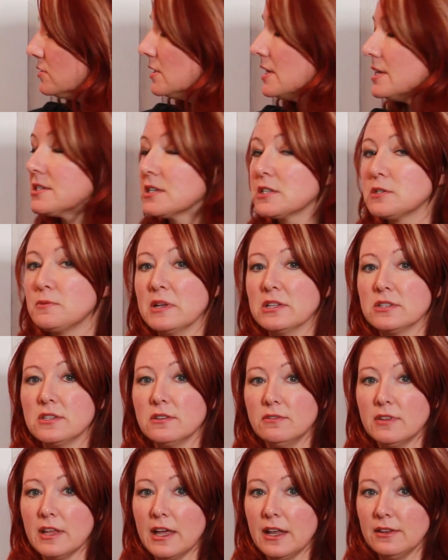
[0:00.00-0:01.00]
are less
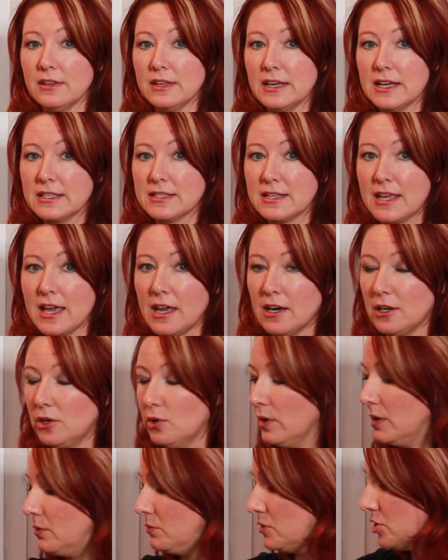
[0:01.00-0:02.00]
expensive than the next
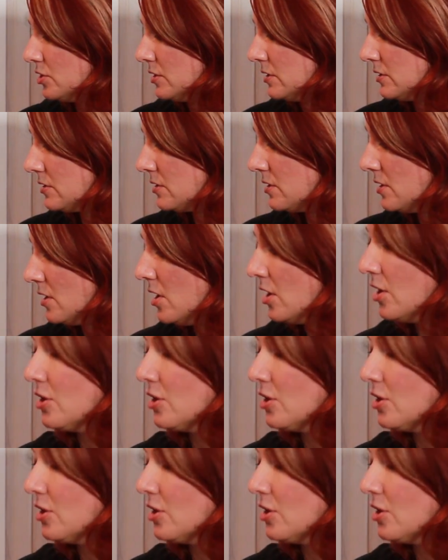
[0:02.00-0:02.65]
category, which is